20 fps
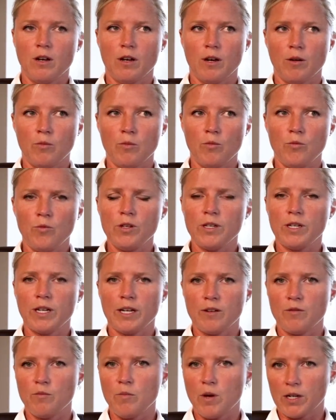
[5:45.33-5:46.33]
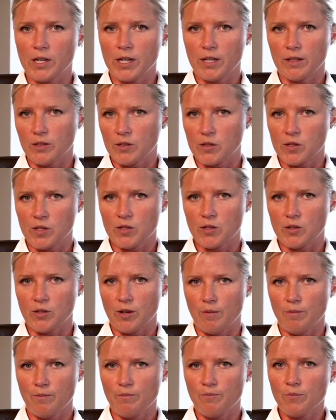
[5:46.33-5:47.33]
really kind of bucking the
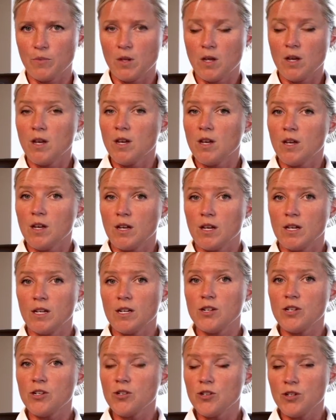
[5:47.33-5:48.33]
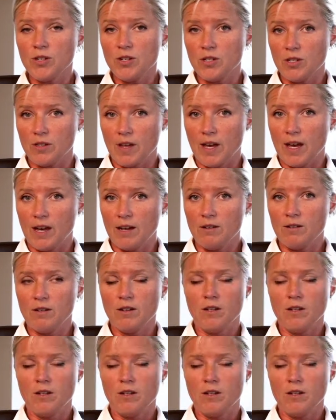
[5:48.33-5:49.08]
system. In addition to that,